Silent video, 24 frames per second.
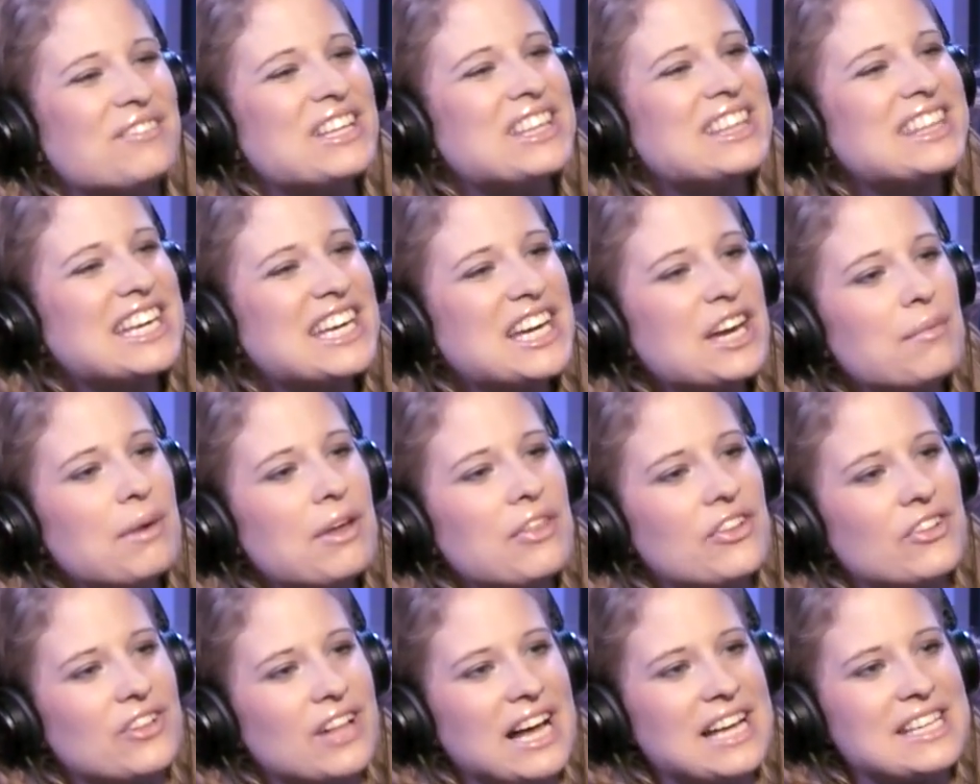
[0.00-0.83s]
but think
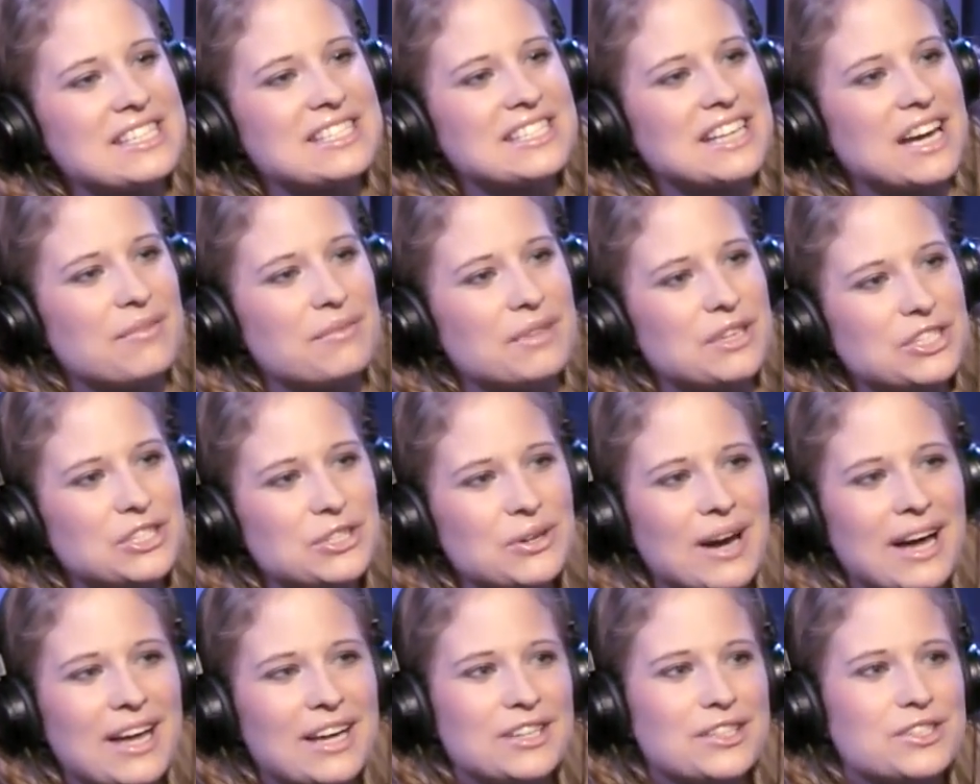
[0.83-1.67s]
about the last time that
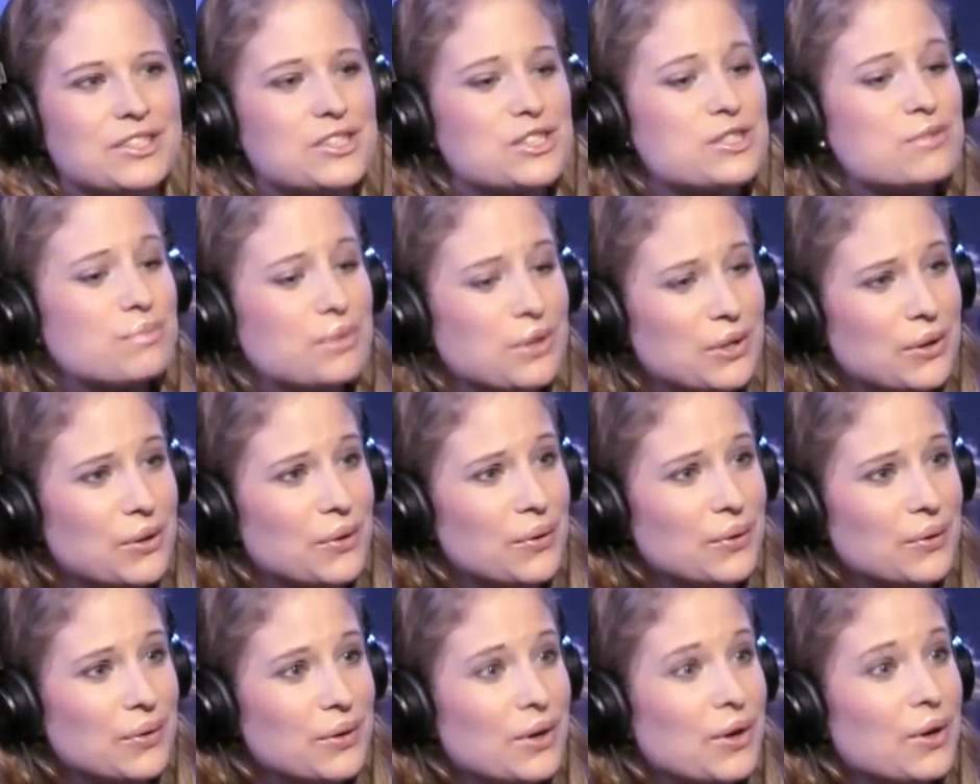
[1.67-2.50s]
you had a
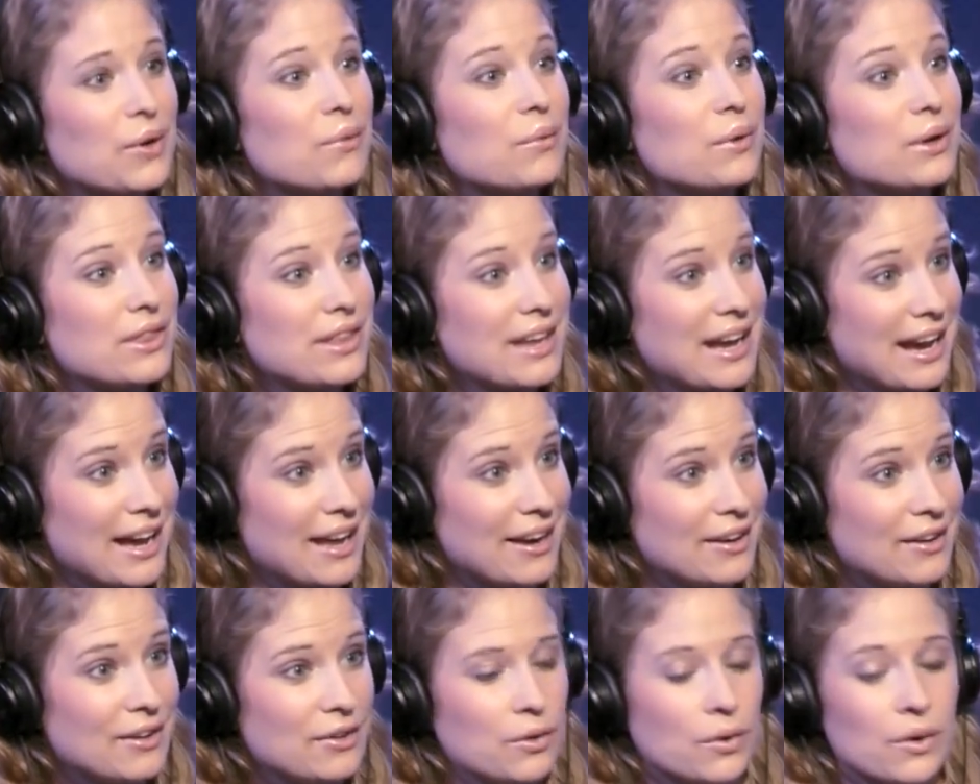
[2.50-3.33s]
dispute with
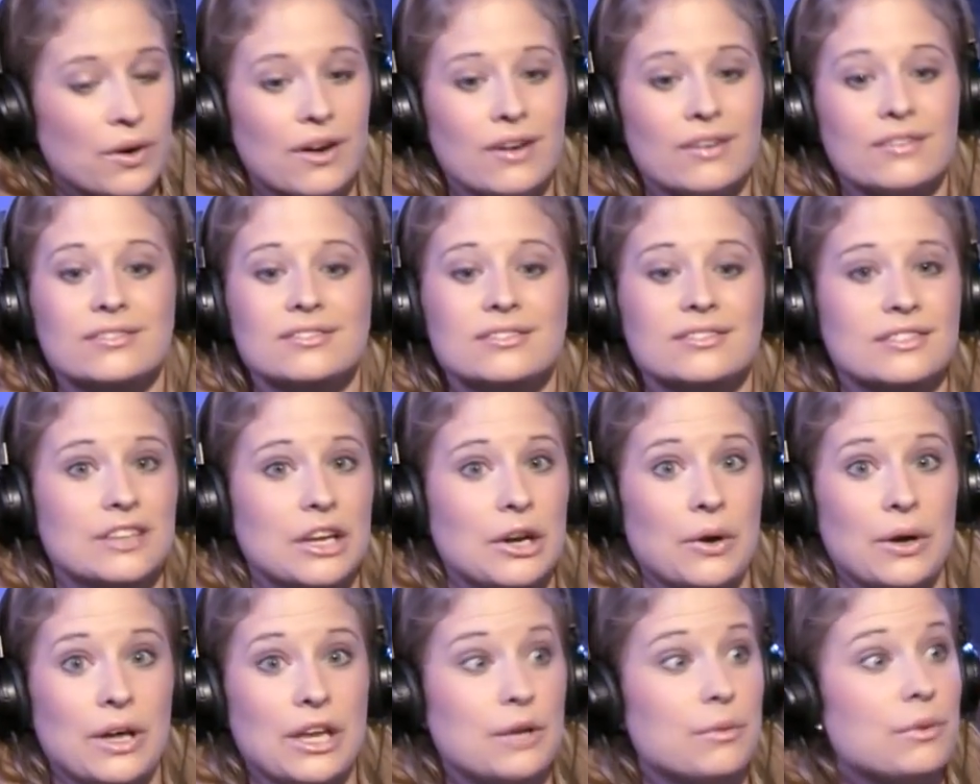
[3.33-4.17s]
Hannah or
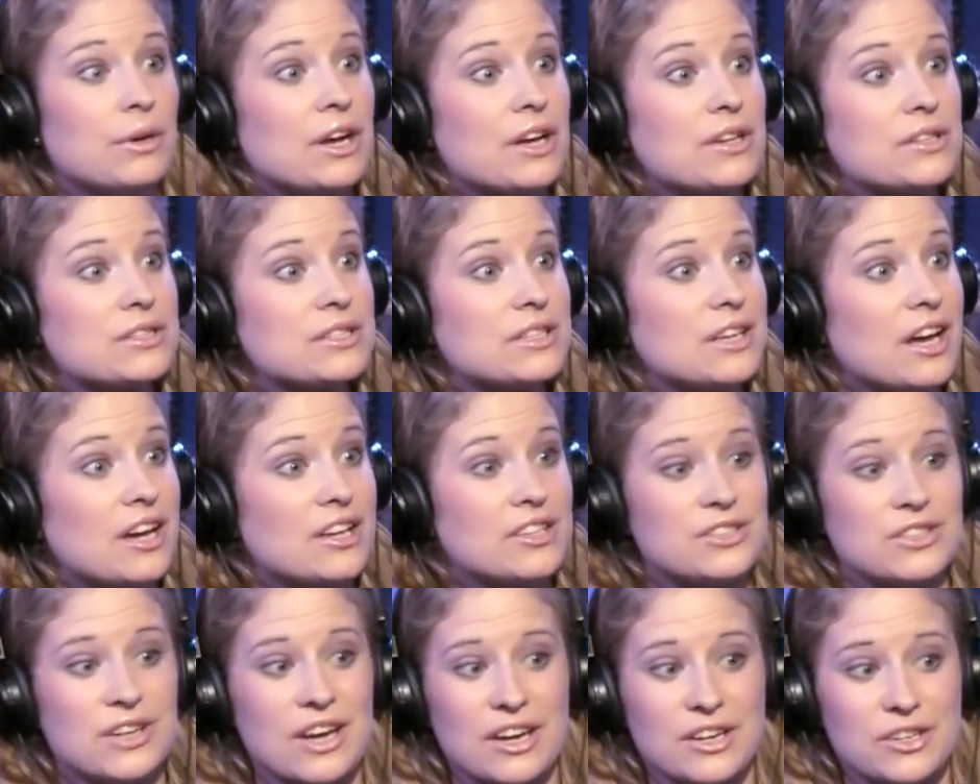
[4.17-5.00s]
you know anyone else in the
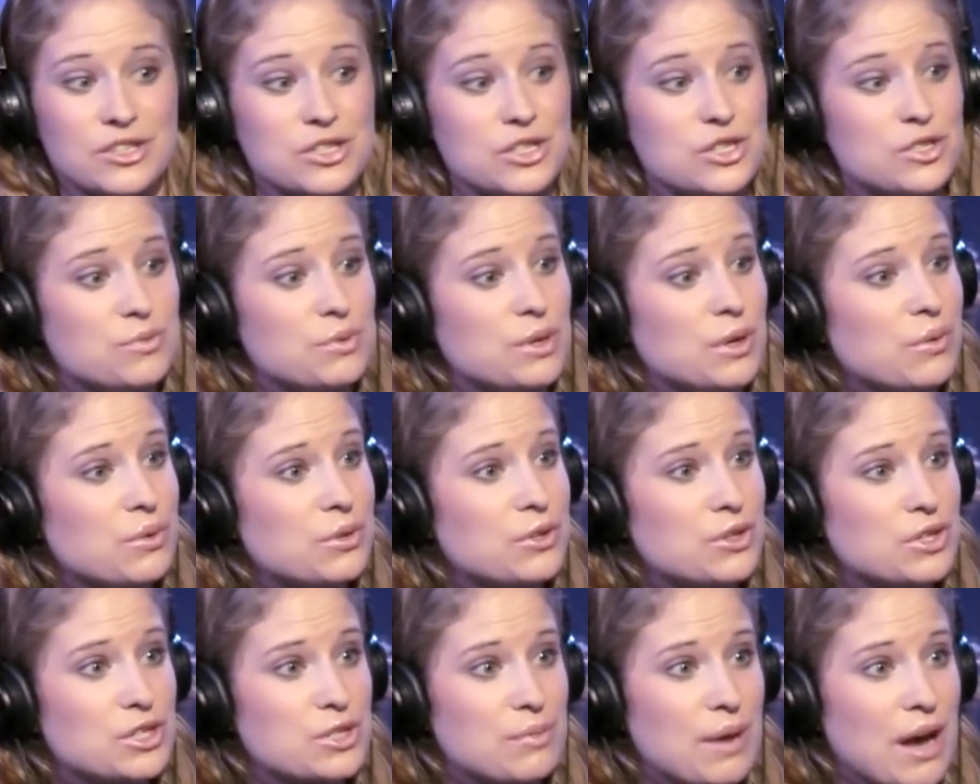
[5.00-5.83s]
audience. You had a dispute
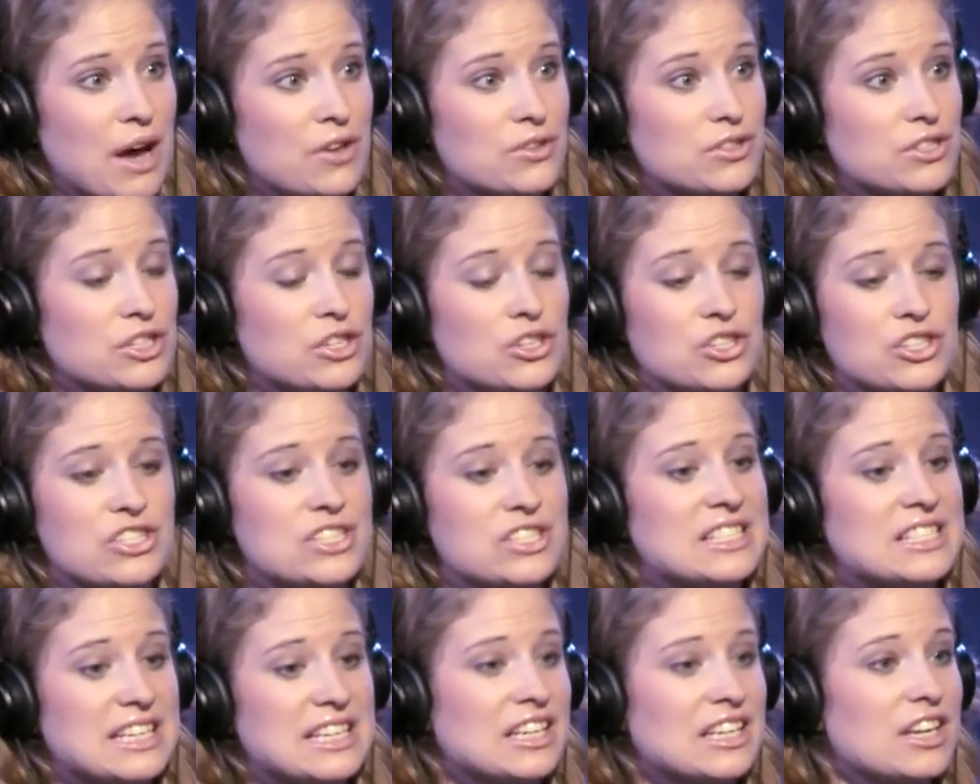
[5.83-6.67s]
with your spouse, and you
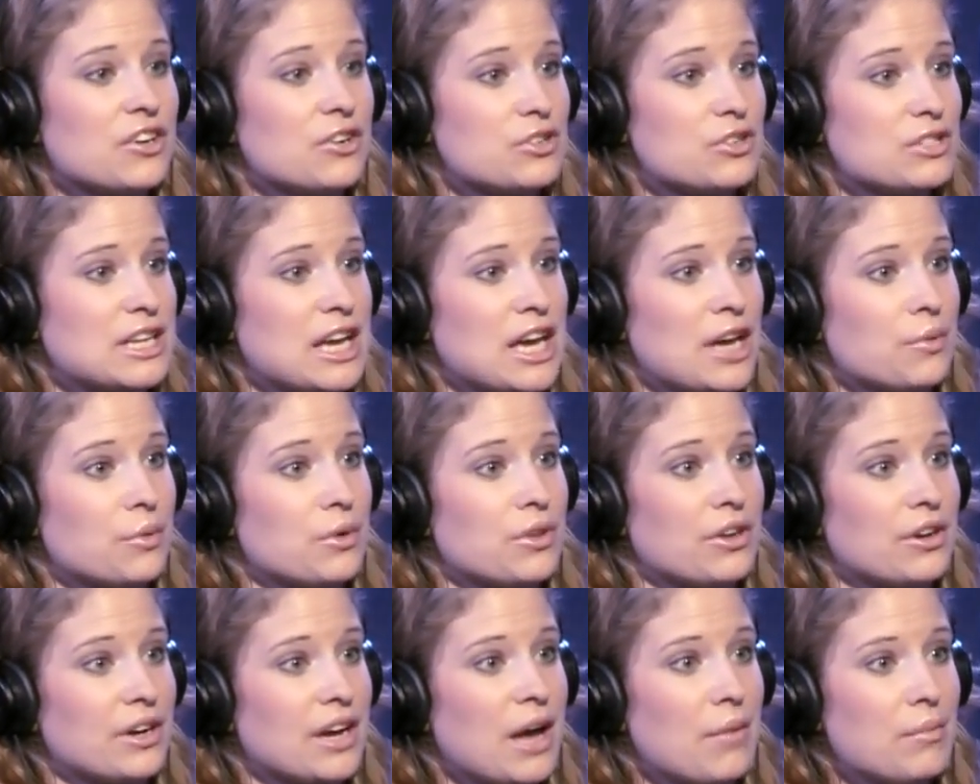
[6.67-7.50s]
just didn't understand where
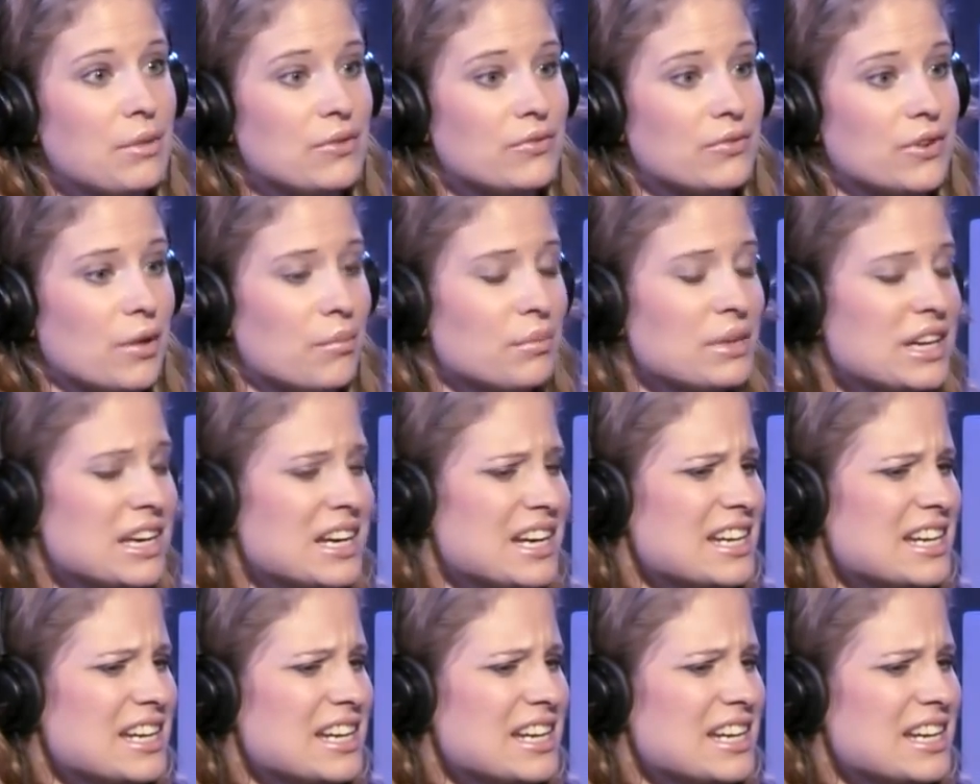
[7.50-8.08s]
they're coming from.